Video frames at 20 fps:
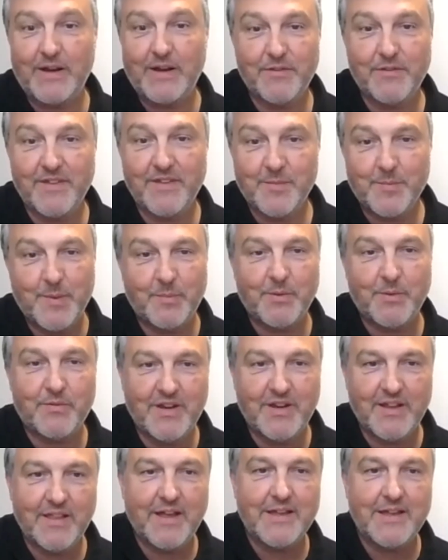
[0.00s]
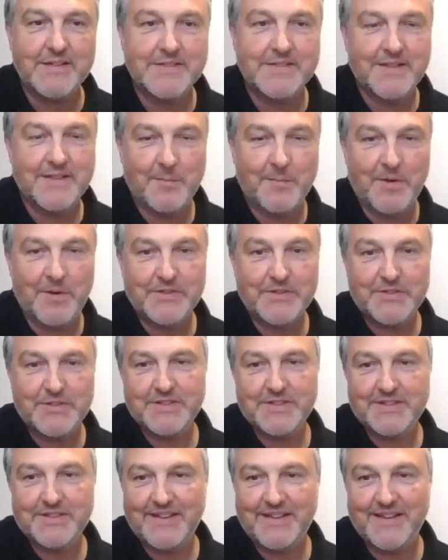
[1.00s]
I don't think people realised how
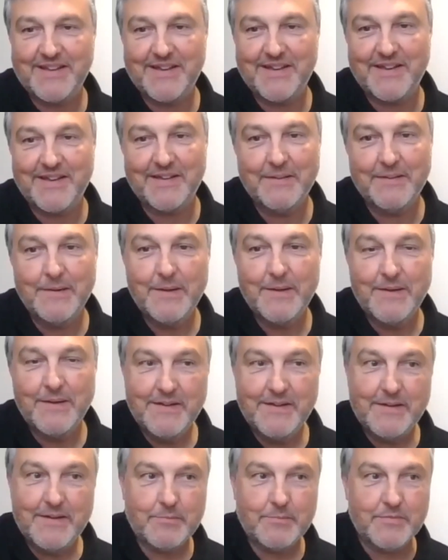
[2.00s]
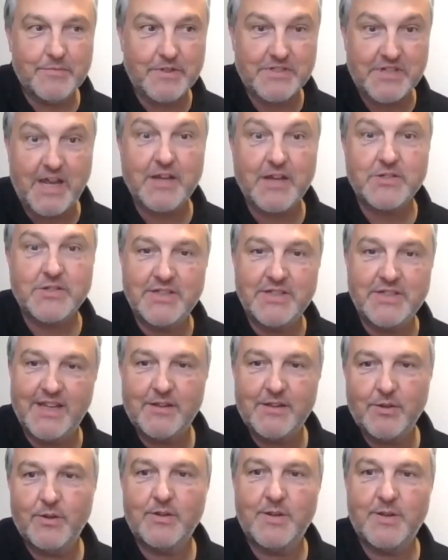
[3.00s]
much uh, research
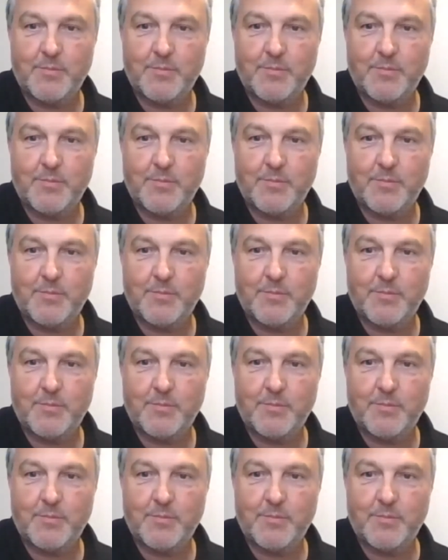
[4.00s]
you need to do